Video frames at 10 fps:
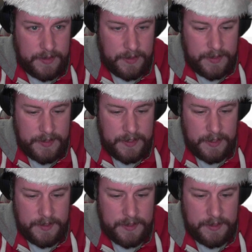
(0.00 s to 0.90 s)
this time,
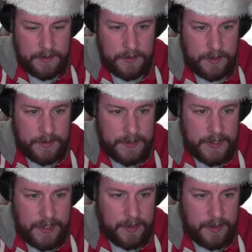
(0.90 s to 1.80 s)
so just cron
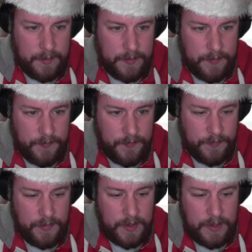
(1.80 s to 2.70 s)
tab
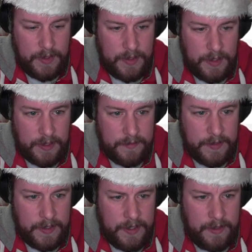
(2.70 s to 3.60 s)

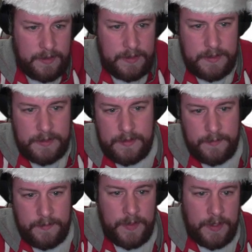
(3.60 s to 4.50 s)
-l.
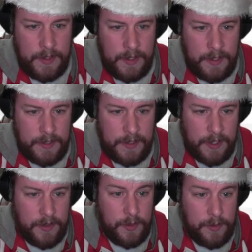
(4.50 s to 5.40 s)

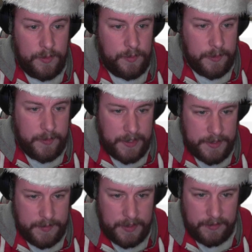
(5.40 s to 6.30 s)
No
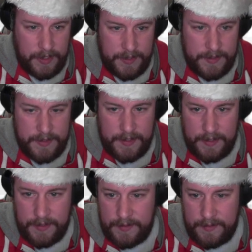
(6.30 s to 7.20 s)
commands being run, so
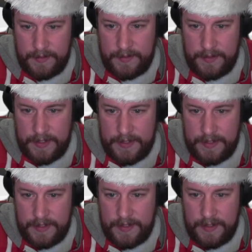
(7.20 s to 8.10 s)

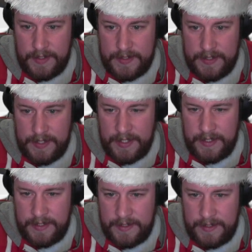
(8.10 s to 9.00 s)
that's a dead end.